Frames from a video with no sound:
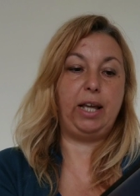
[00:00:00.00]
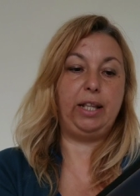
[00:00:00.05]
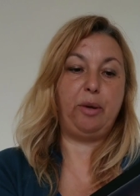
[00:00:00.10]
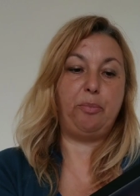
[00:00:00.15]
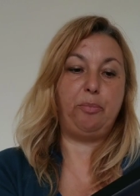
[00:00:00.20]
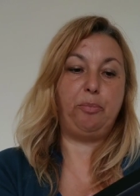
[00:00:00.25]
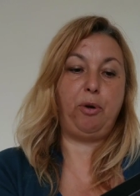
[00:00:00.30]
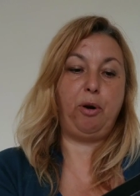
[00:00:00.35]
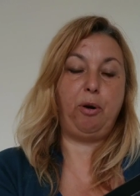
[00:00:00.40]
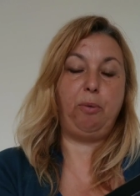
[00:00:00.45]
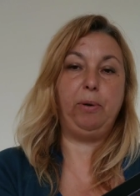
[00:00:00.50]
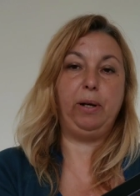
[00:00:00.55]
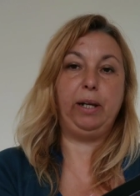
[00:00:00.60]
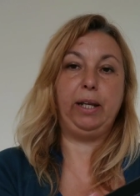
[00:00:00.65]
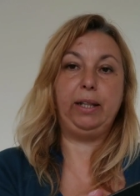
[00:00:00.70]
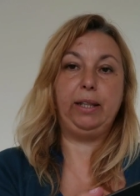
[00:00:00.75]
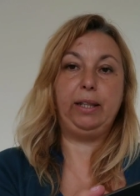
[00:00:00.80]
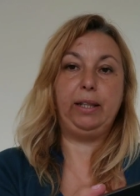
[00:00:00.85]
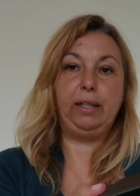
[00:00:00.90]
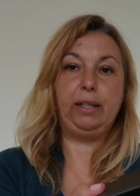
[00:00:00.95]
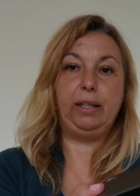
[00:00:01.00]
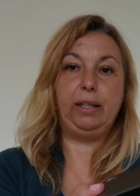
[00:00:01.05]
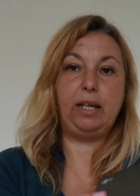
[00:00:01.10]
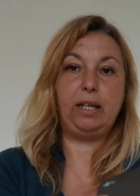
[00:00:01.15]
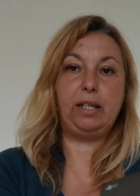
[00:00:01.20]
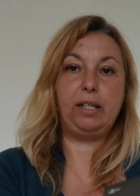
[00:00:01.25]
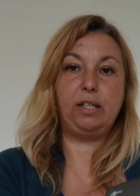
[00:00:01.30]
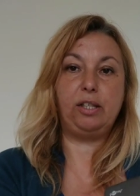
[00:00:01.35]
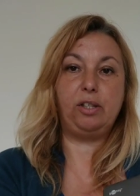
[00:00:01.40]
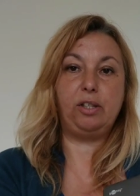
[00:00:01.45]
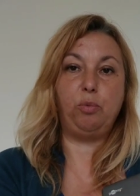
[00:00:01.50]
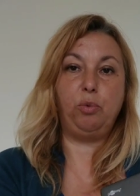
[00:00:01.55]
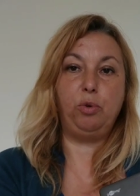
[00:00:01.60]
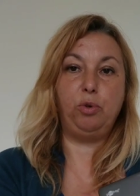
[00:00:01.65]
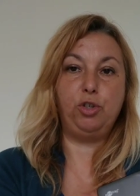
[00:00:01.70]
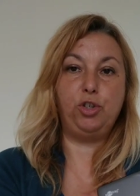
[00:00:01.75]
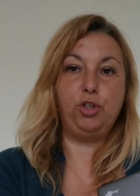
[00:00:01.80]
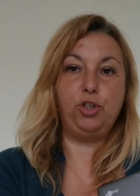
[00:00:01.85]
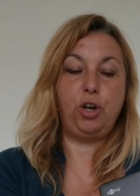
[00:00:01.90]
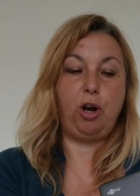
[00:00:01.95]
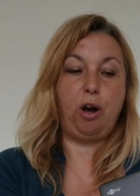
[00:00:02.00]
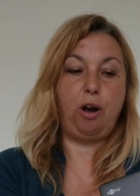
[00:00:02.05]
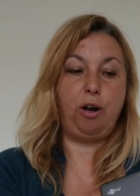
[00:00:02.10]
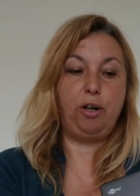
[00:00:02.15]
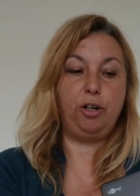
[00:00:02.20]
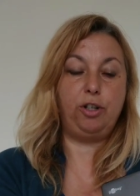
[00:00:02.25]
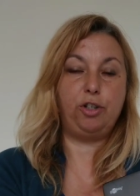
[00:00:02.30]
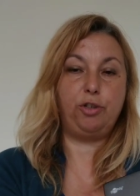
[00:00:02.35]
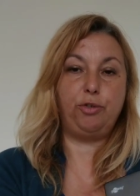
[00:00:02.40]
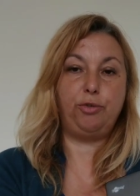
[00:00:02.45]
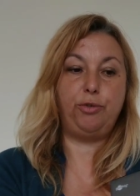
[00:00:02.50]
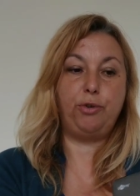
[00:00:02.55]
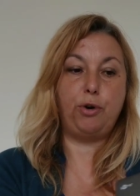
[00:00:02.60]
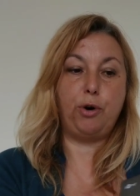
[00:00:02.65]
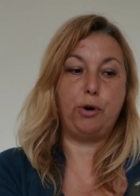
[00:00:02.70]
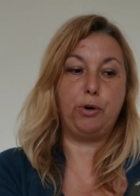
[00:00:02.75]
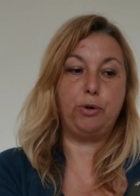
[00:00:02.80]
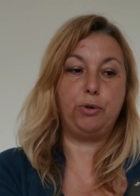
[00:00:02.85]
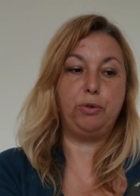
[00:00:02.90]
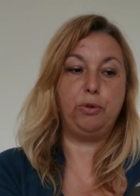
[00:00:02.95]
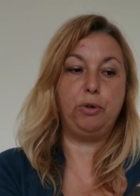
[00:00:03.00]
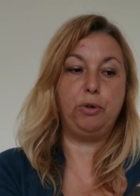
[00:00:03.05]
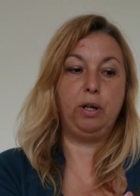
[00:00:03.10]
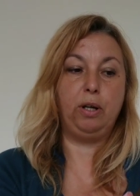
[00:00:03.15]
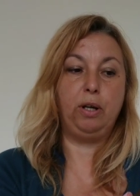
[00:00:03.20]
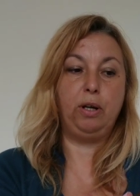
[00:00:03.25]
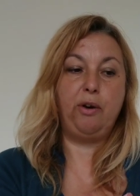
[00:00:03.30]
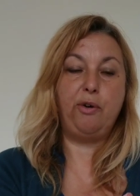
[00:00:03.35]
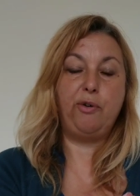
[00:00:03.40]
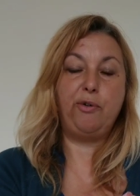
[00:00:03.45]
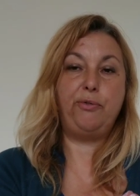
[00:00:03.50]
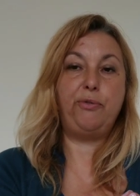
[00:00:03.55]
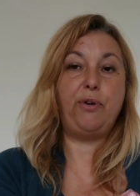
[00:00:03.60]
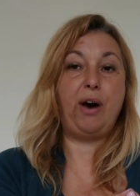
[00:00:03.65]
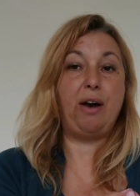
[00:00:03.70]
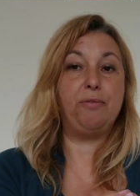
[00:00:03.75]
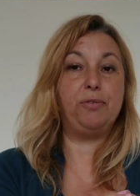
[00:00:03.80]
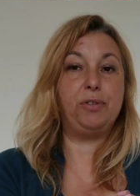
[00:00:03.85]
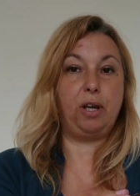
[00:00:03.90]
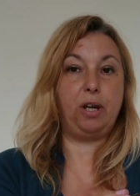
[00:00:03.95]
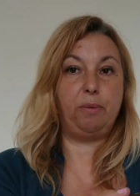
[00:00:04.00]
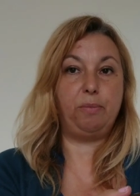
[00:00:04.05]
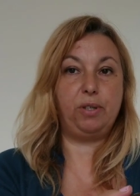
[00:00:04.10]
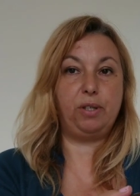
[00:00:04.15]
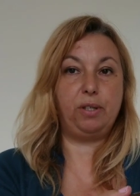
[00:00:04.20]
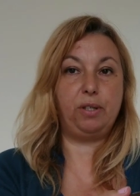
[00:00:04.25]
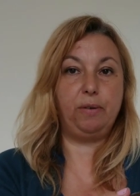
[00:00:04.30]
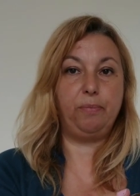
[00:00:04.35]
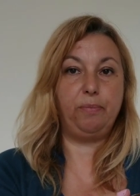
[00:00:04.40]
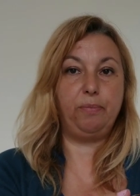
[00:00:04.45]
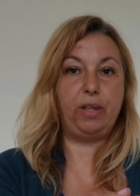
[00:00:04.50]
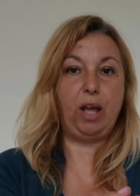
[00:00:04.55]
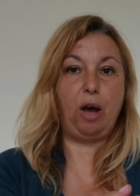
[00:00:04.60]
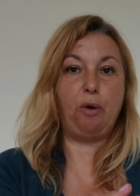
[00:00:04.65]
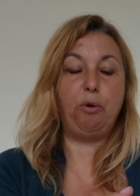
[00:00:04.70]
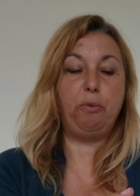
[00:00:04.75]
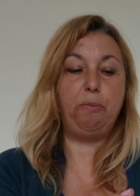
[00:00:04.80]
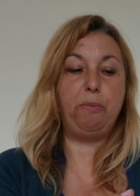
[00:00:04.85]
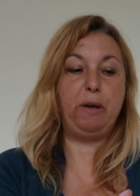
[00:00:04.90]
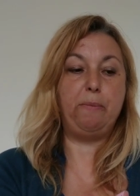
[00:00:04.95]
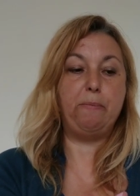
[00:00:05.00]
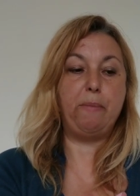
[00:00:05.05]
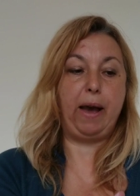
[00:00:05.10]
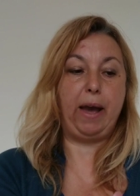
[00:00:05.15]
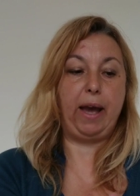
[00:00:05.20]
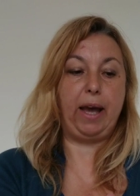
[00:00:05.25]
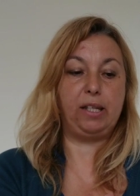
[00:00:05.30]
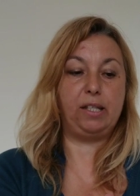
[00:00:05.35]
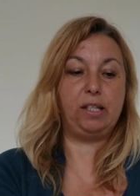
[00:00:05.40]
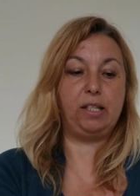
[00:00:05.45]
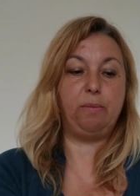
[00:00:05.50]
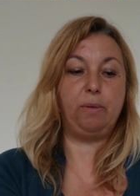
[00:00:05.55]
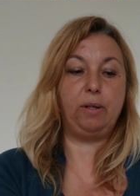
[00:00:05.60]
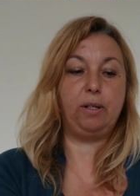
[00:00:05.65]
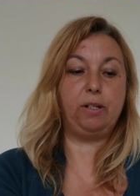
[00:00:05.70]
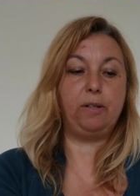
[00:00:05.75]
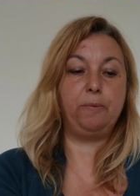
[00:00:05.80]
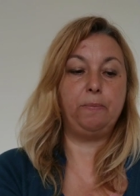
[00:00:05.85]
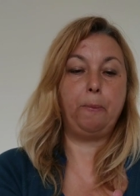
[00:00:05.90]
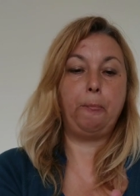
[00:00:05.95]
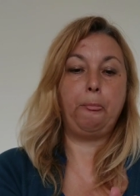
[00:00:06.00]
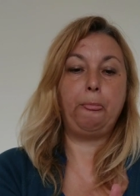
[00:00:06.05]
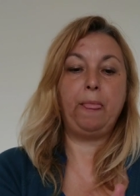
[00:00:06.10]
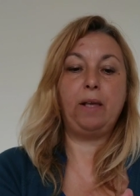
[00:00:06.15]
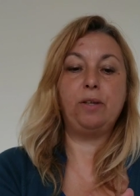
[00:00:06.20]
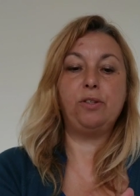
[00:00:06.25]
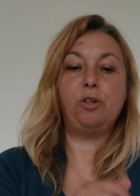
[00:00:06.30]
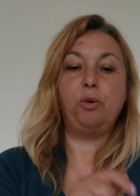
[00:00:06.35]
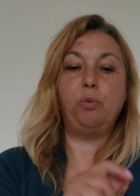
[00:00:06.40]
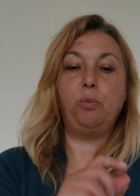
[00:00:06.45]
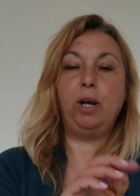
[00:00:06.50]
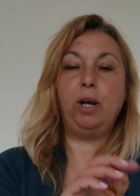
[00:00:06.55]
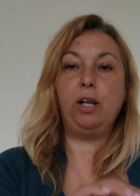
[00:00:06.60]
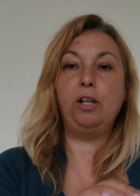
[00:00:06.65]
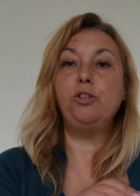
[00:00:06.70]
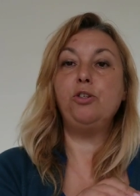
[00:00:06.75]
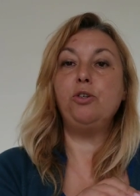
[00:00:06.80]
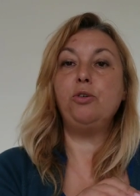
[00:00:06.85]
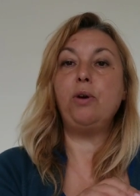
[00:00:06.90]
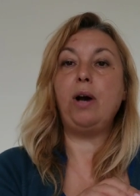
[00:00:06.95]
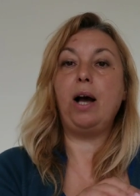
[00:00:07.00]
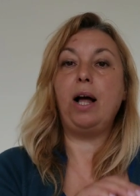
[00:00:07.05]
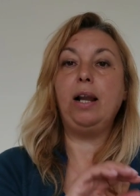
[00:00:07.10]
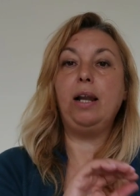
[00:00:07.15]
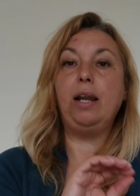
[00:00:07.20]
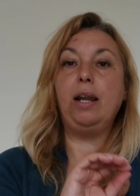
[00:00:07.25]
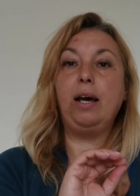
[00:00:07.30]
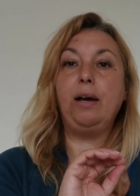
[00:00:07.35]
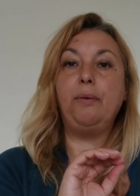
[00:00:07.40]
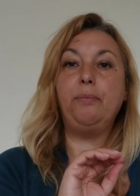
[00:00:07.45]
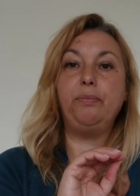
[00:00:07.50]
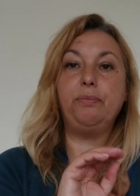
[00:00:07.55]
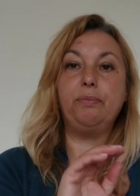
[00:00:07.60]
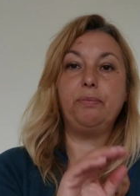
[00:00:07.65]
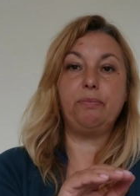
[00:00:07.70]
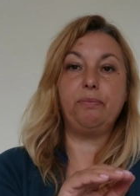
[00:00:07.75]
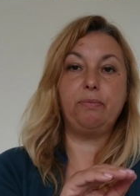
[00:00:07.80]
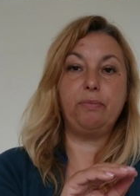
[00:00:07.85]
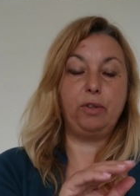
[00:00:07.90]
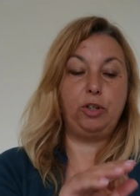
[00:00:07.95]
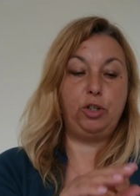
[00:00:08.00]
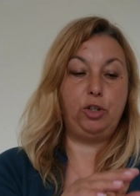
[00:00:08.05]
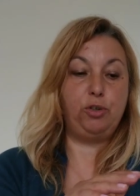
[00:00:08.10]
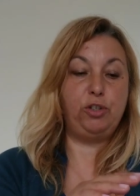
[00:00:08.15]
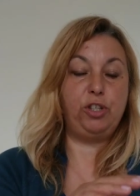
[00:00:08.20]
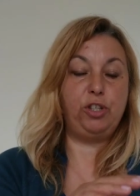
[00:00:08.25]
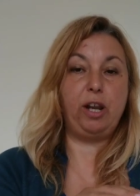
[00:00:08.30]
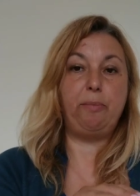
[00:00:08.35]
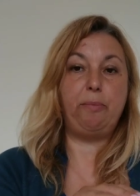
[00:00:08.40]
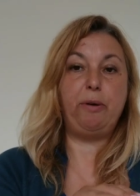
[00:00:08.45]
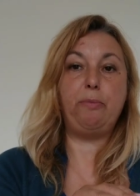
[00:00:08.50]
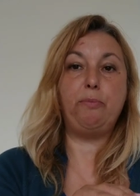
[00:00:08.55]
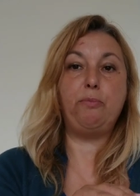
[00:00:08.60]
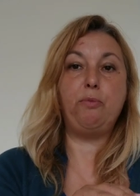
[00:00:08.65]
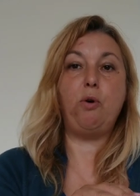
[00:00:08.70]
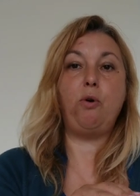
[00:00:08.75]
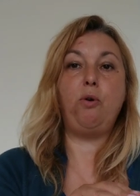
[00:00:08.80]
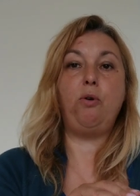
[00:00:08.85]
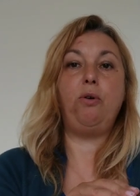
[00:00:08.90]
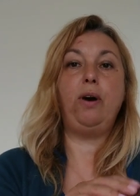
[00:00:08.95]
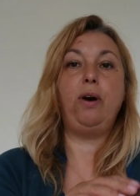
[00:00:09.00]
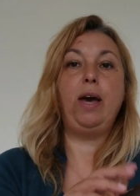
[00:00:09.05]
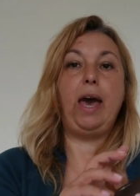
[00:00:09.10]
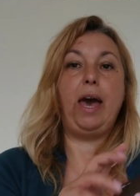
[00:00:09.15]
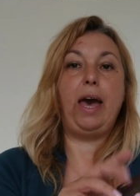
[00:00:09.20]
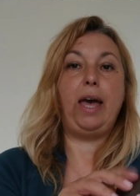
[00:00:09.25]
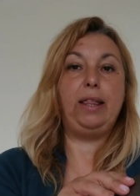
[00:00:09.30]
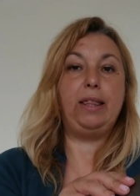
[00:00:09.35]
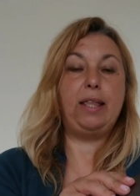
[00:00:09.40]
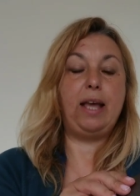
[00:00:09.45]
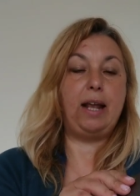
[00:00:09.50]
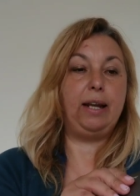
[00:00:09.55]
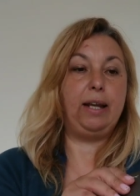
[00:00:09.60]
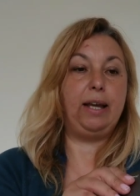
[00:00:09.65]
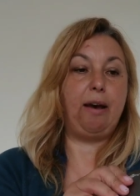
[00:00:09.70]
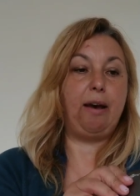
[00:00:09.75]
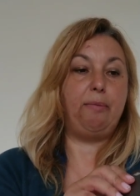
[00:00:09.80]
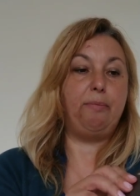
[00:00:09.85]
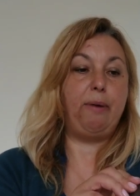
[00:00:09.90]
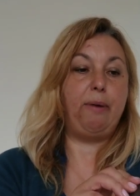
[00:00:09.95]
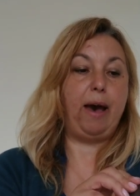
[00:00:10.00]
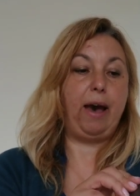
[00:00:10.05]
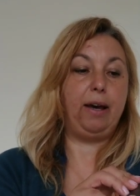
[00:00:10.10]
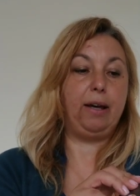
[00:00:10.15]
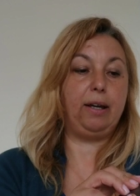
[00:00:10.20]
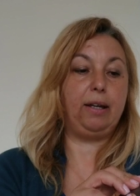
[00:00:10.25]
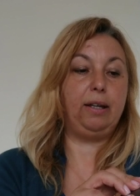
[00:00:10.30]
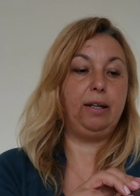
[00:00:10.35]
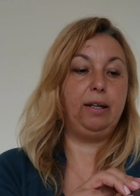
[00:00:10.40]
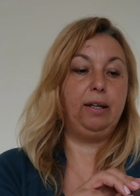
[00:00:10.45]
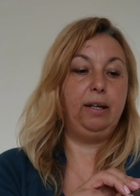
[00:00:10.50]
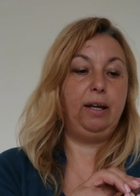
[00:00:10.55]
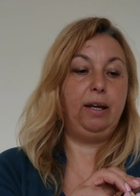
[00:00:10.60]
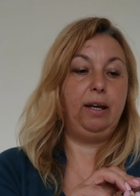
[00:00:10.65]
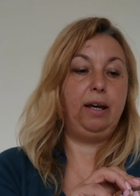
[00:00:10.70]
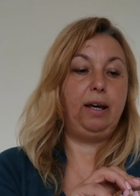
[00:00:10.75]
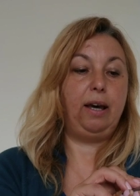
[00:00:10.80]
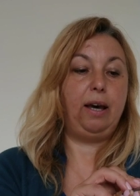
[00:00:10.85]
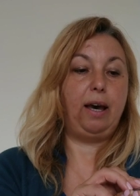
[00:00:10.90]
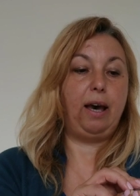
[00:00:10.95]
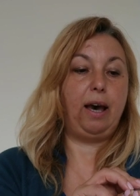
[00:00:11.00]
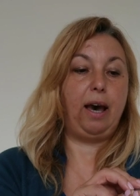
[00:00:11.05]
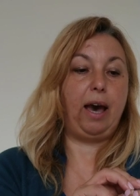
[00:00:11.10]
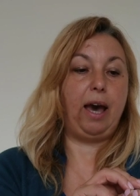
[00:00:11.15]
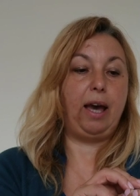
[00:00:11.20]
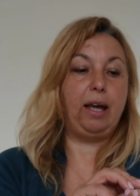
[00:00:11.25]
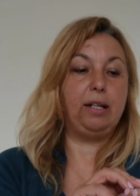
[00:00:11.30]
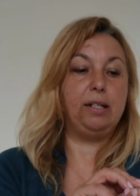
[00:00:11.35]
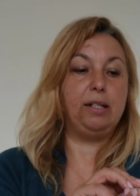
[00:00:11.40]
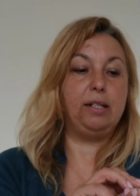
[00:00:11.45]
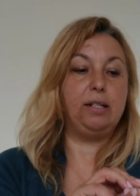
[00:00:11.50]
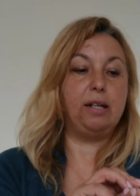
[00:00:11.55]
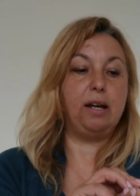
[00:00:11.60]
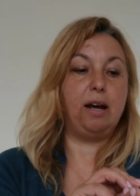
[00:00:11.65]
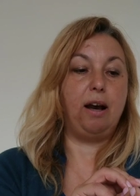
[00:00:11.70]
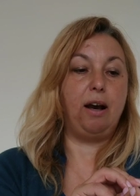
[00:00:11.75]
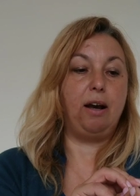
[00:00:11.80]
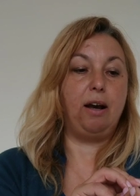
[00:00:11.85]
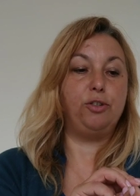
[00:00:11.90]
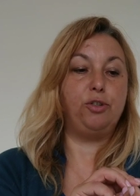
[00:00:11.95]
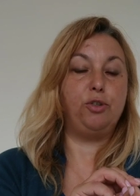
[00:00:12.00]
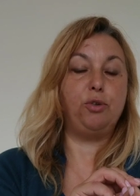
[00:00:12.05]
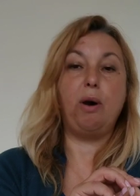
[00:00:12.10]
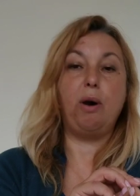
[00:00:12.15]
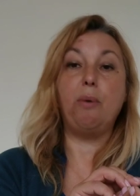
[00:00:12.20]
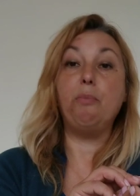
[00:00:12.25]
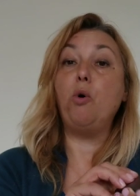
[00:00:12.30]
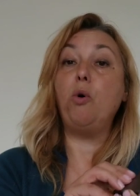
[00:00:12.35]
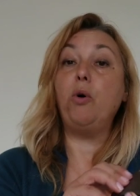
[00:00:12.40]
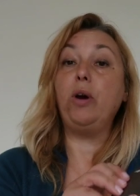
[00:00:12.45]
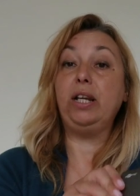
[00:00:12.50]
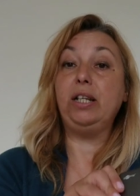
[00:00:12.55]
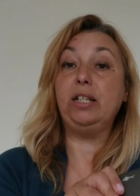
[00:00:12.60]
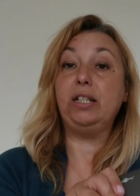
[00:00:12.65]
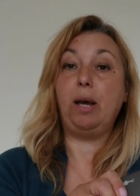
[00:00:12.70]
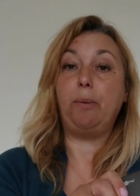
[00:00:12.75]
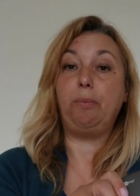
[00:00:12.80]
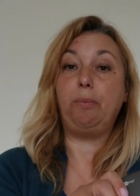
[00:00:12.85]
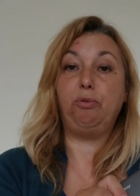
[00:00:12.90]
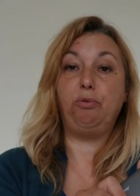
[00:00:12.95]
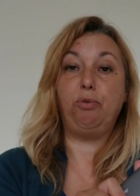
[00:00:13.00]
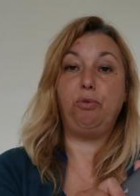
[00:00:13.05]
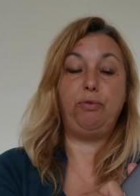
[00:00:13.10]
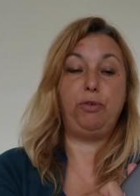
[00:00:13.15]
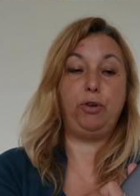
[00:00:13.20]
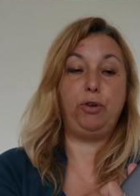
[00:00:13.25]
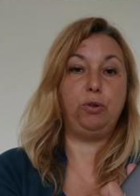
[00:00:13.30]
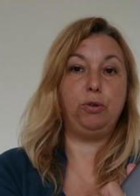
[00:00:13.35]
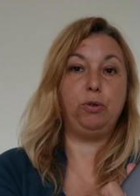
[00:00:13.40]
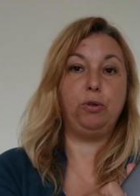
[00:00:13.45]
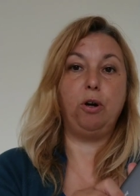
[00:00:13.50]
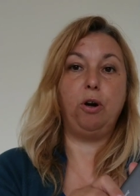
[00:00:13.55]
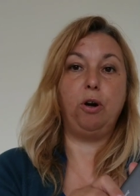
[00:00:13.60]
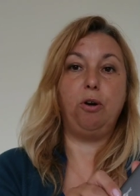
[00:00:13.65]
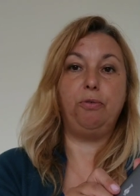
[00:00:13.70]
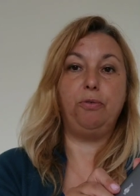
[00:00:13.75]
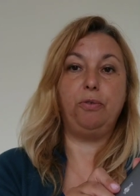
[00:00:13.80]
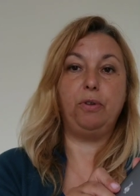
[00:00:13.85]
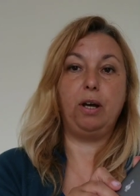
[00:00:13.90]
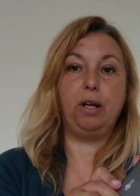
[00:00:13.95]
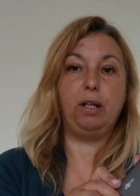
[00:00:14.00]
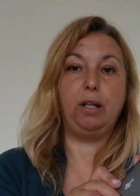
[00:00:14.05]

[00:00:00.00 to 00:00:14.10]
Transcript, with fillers: say that probably this will charge a phone five times that would be my estimate so what I'll do I'll uh, use it a bit more and then come back and uh, do a more in-depth review of